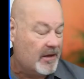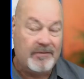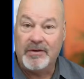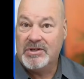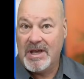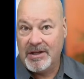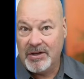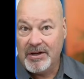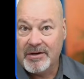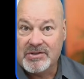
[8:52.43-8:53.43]
for 10
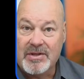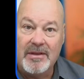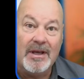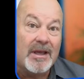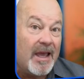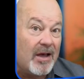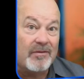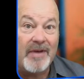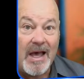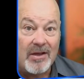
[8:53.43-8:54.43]
years, the
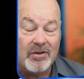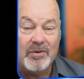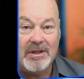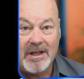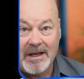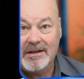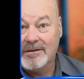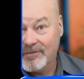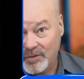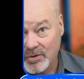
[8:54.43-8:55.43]
account value in that
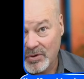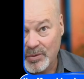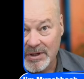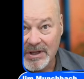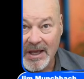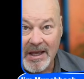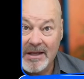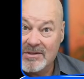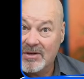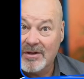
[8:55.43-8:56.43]
401k
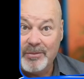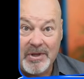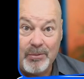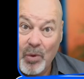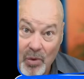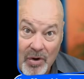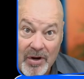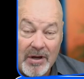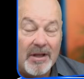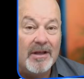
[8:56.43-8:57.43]
is going to be more